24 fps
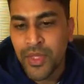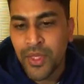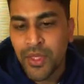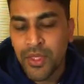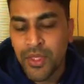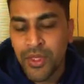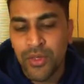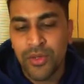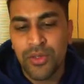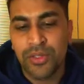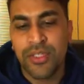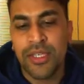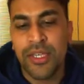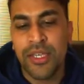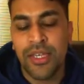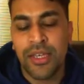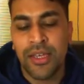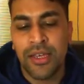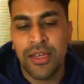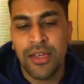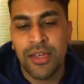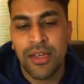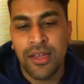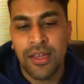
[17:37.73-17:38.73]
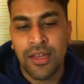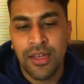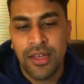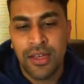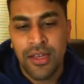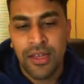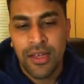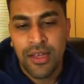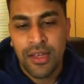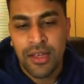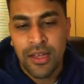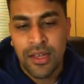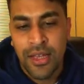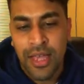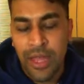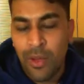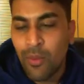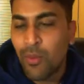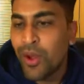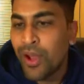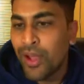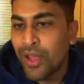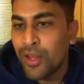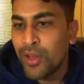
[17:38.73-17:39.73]
using a
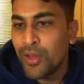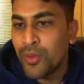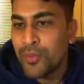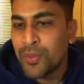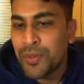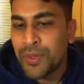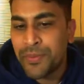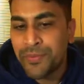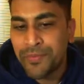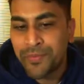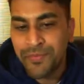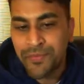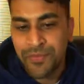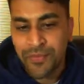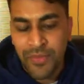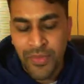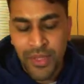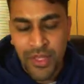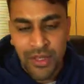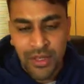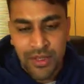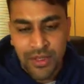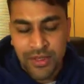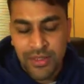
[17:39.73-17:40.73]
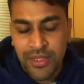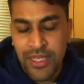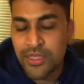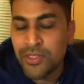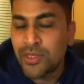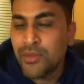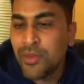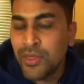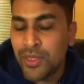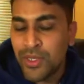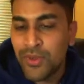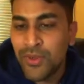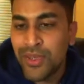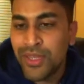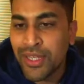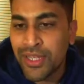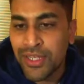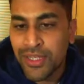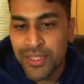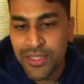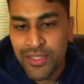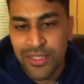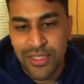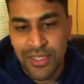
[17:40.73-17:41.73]
while loop. That's what we're doing in
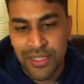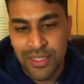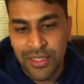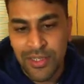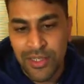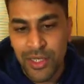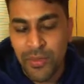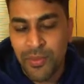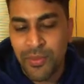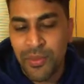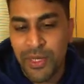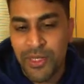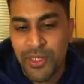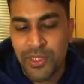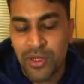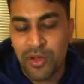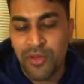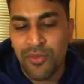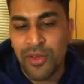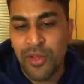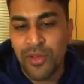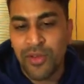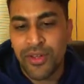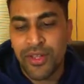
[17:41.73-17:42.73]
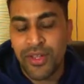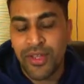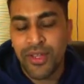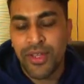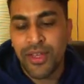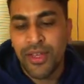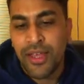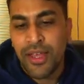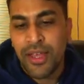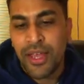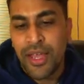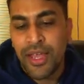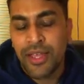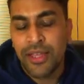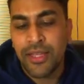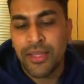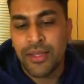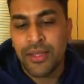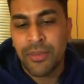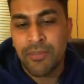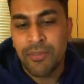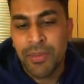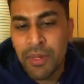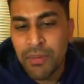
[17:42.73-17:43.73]
this operator overloader. And
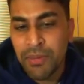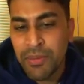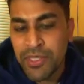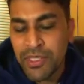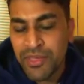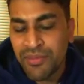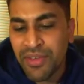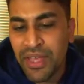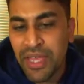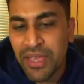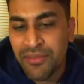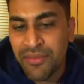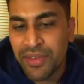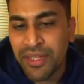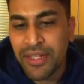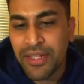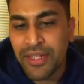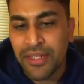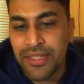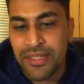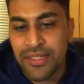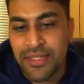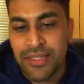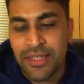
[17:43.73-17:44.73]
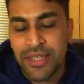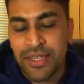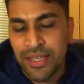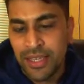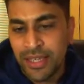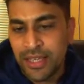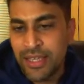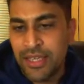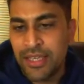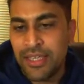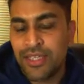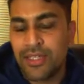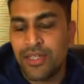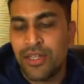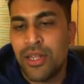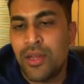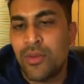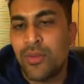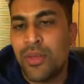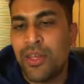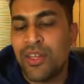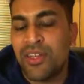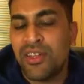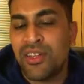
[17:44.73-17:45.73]
the purpose of having this is so that
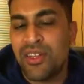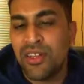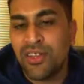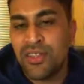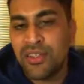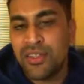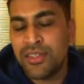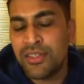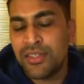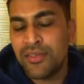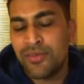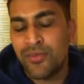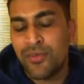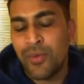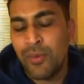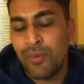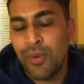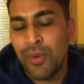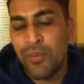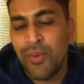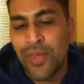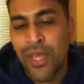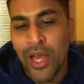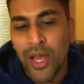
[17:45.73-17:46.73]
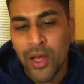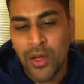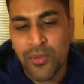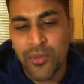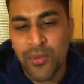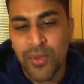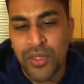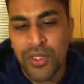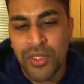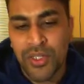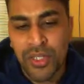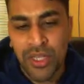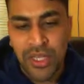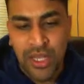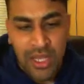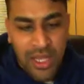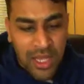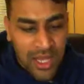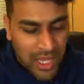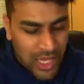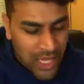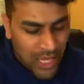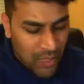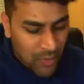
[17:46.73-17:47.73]
we could, when we output
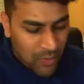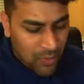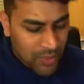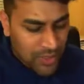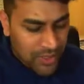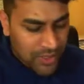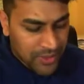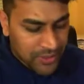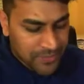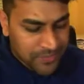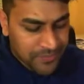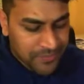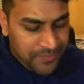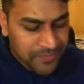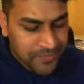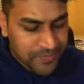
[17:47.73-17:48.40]
an